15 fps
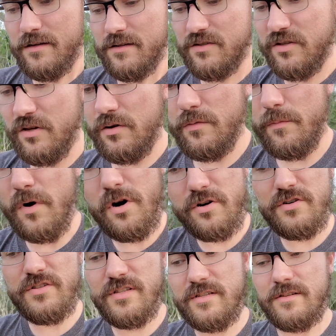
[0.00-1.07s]
So
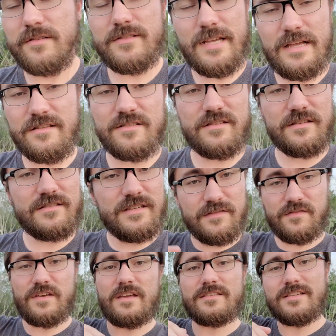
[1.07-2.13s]
Mars tends to
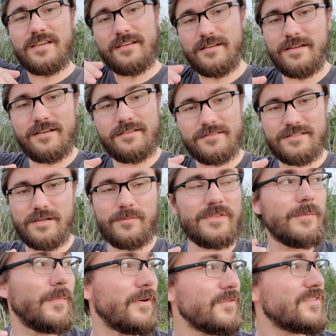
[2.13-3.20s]
deviate some of
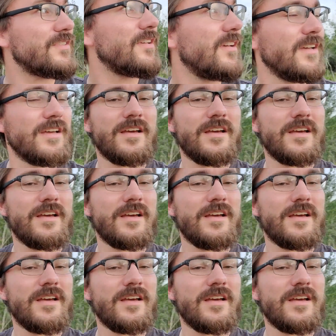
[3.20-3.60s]
the most.